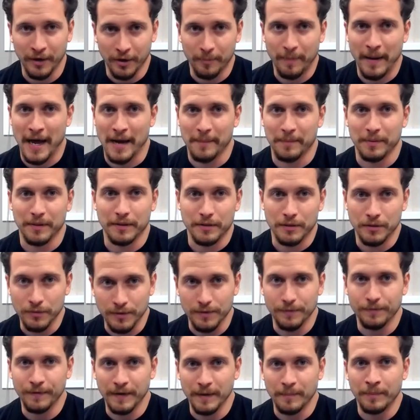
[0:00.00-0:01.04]
Peter Pappas,
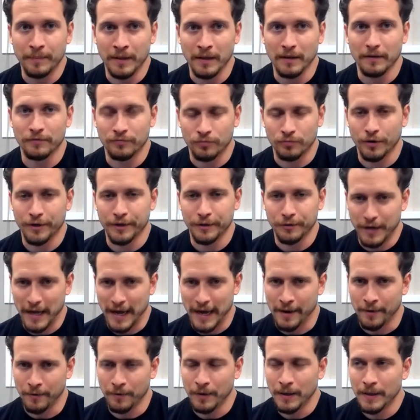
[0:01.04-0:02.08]
who's the VP of Royal
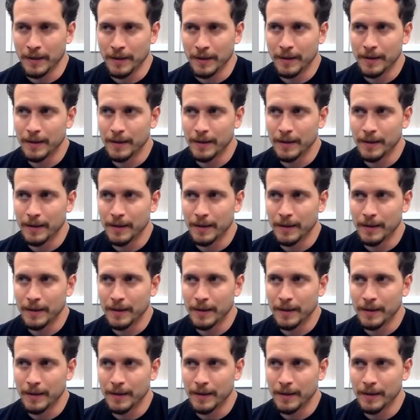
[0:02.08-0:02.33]
now.